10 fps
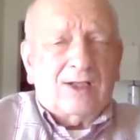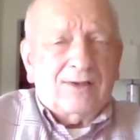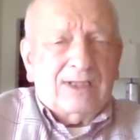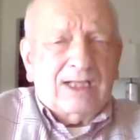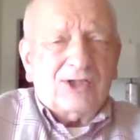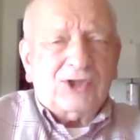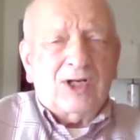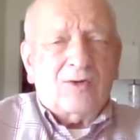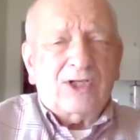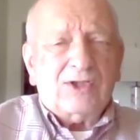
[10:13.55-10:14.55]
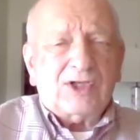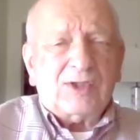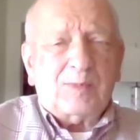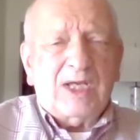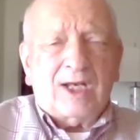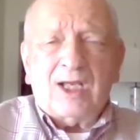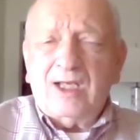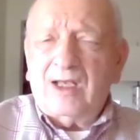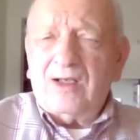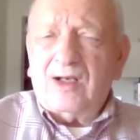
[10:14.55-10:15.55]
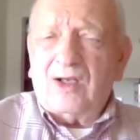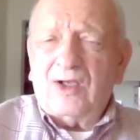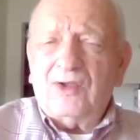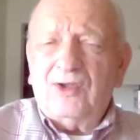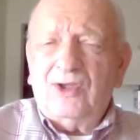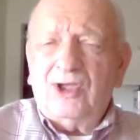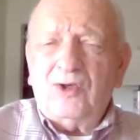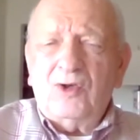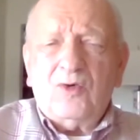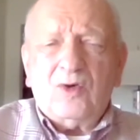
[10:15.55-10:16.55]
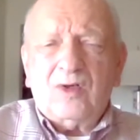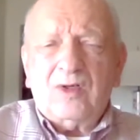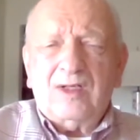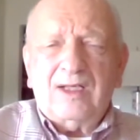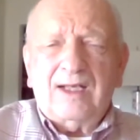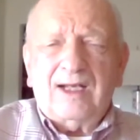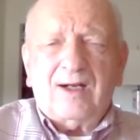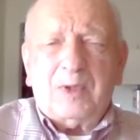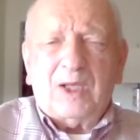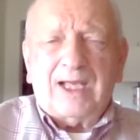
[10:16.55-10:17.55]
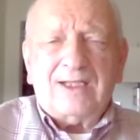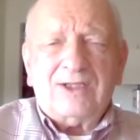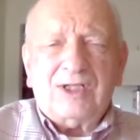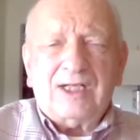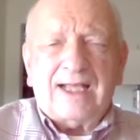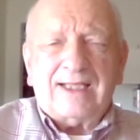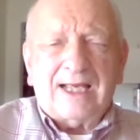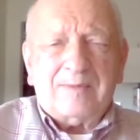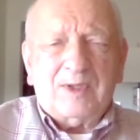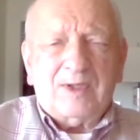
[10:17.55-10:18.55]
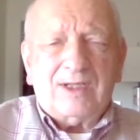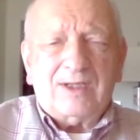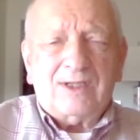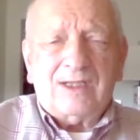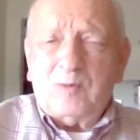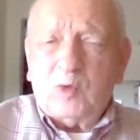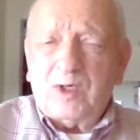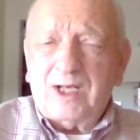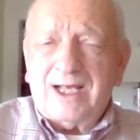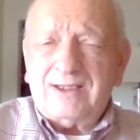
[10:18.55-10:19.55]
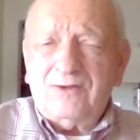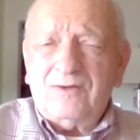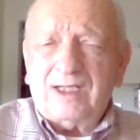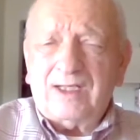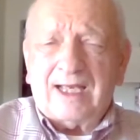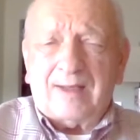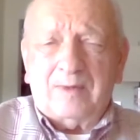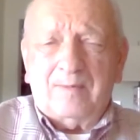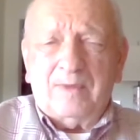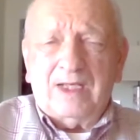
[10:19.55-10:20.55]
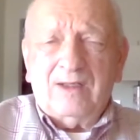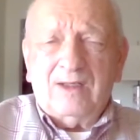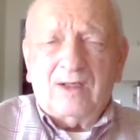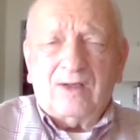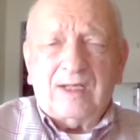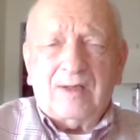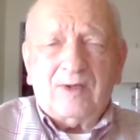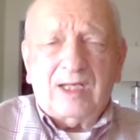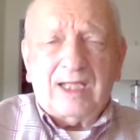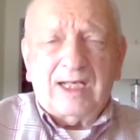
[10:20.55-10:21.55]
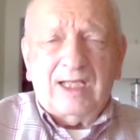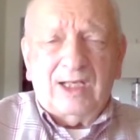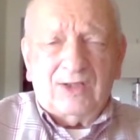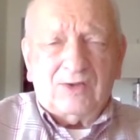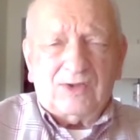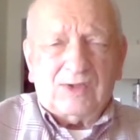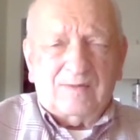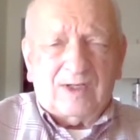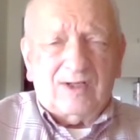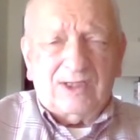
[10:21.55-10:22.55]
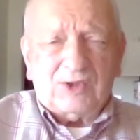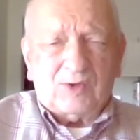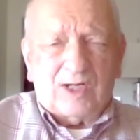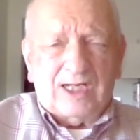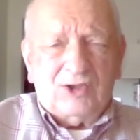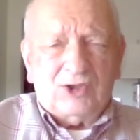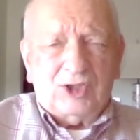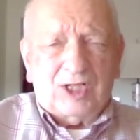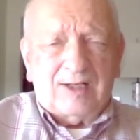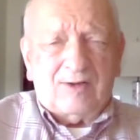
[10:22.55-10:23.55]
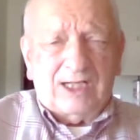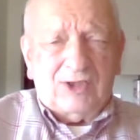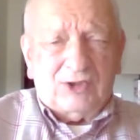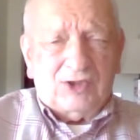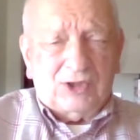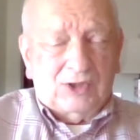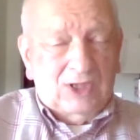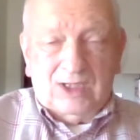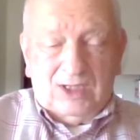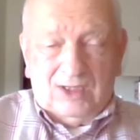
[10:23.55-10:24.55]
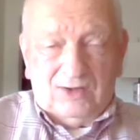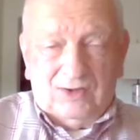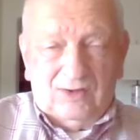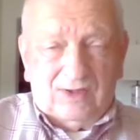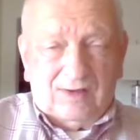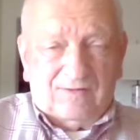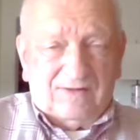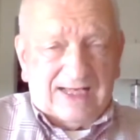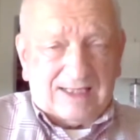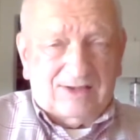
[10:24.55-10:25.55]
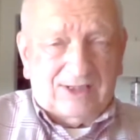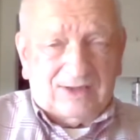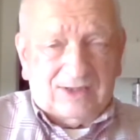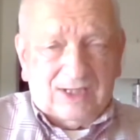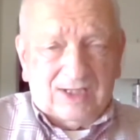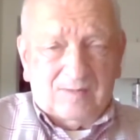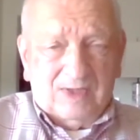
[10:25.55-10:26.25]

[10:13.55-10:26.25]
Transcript: that is known as a spin. The newer airplanes at that period of time were not doing that. They were getting into some very strange gyrations due to the fact that the